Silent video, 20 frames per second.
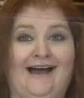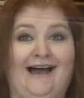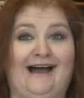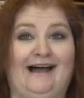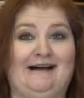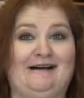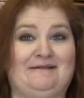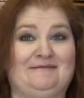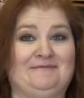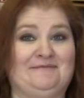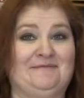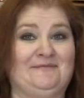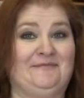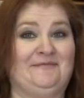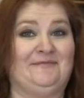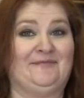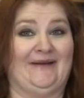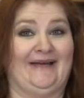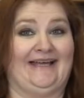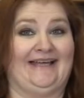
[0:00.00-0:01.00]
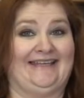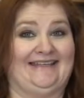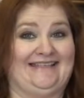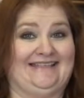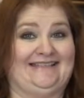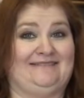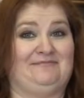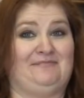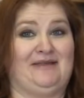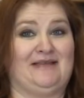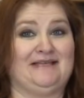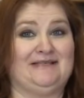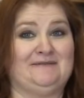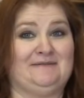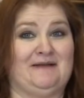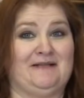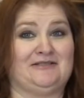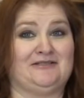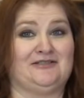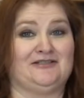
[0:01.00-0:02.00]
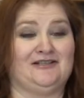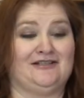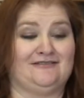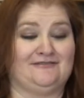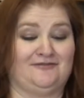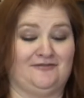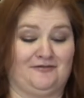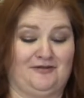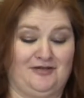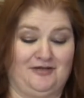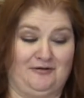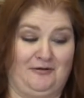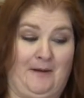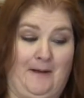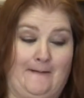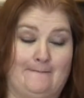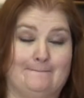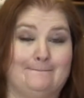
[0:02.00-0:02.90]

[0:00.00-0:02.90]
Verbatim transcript: But this placemat turned out so cute.